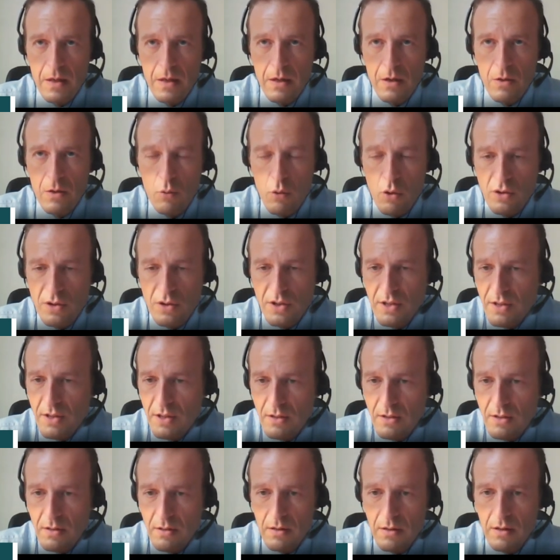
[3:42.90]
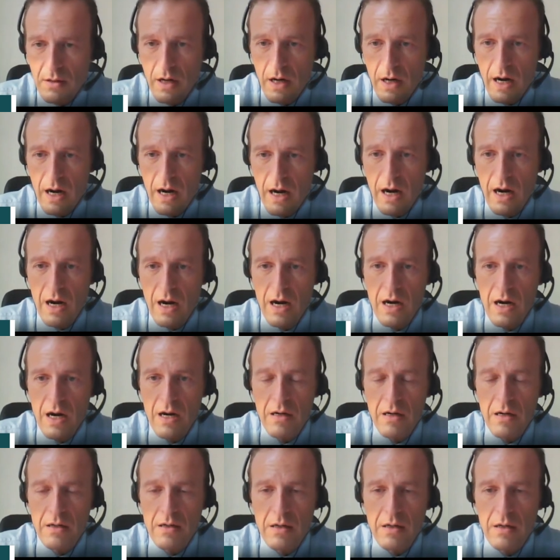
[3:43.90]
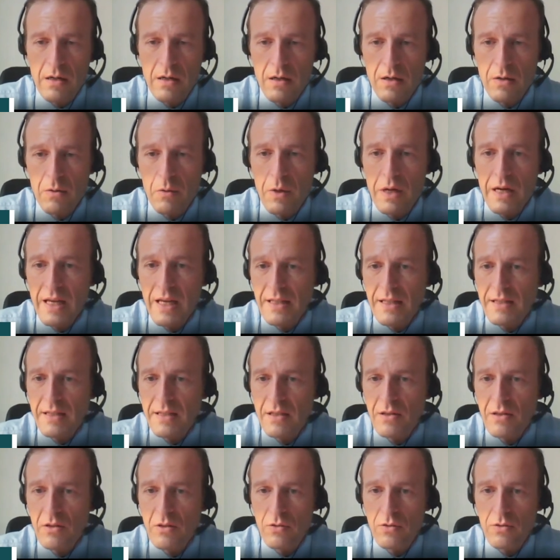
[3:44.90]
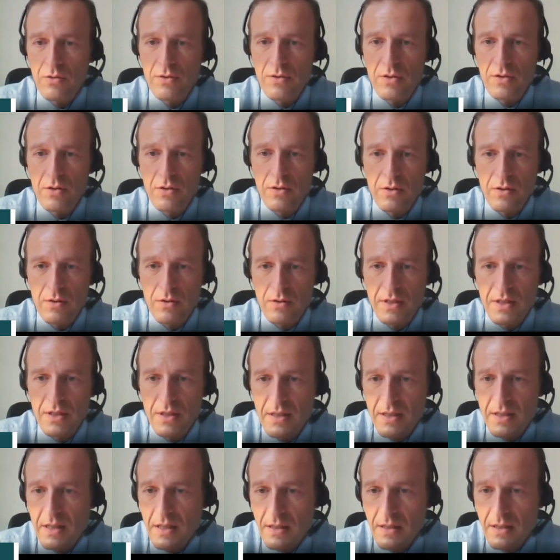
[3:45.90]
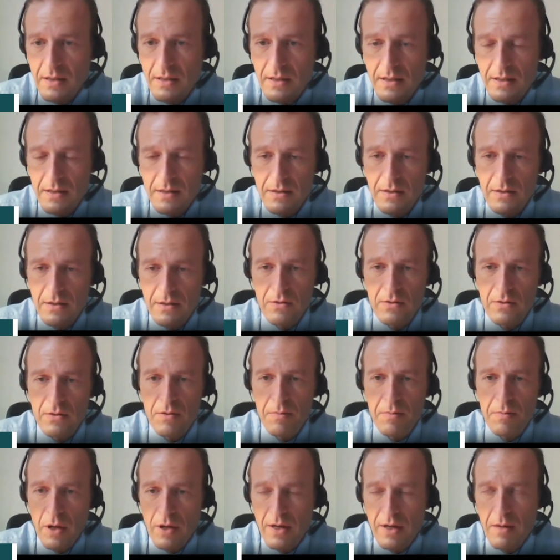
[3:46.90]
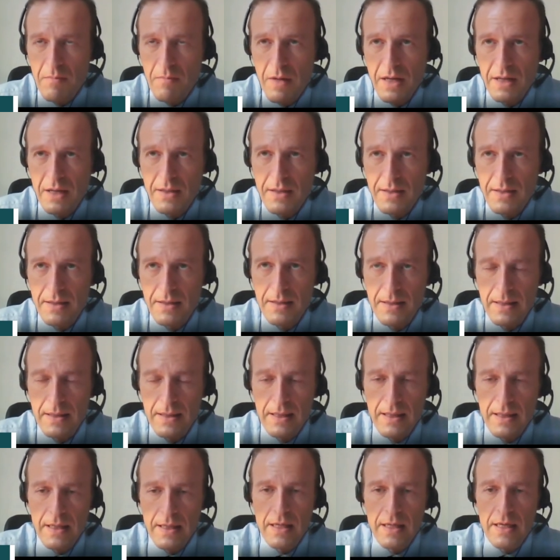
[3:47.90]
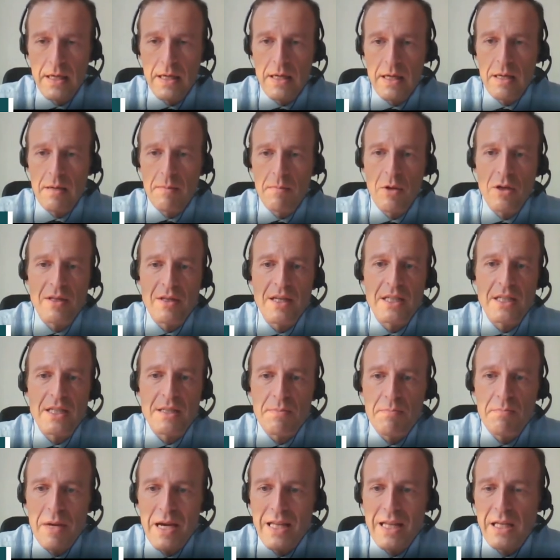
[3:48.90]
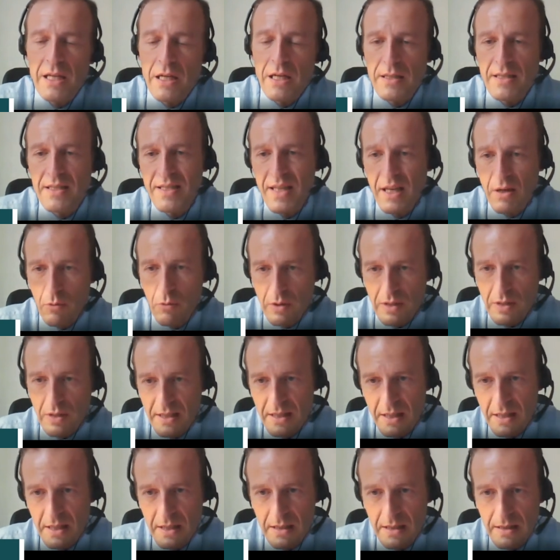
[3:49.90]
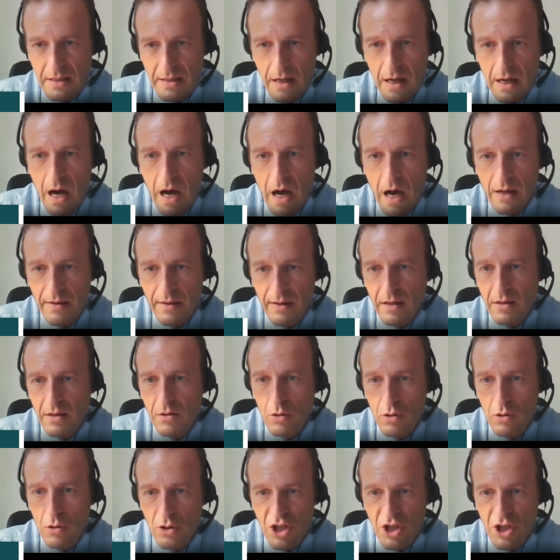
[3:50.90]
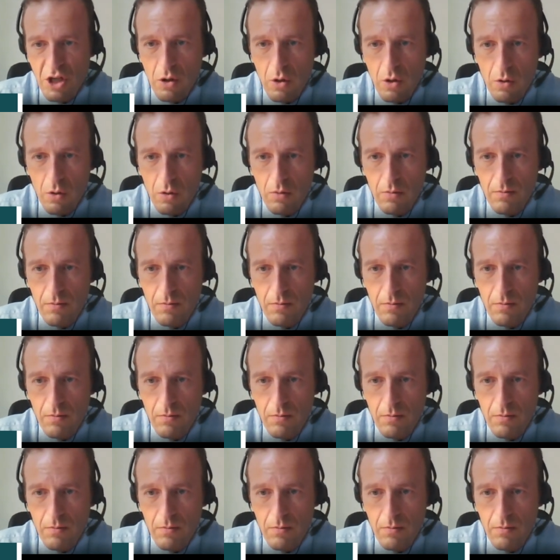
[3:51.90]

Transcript: roots are related to the disease, to the pandemics, but its main consequences are technological.